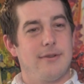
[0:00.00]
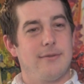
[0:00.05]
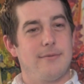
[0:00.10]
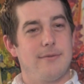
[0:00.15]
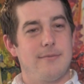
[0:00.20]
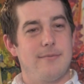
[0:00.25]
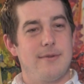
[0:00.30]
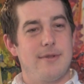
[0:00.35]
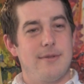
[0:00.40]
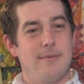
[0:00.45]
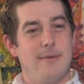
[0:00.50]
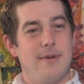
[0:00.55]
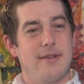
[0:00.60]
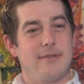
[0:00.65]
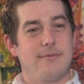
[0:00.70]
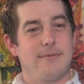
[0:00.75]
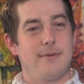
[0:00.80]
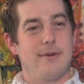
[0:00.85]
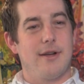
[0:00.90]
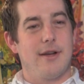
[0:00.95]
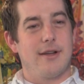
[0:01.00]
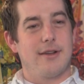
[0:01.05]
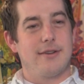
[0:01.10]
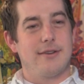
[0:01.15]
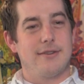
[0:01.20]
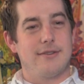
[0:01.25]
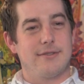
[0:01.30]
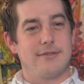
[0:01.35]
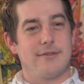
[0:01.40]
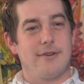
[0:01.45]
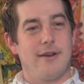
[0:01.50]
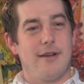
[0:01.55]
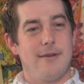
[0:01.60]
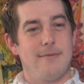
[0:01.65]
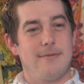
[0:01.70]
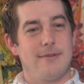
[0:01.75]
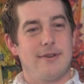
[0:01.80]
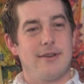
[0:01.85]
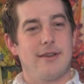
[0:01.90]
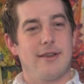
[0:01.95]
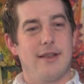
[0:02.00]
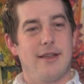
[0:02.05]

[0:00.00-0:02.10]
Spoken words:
would be the best way I could describe it.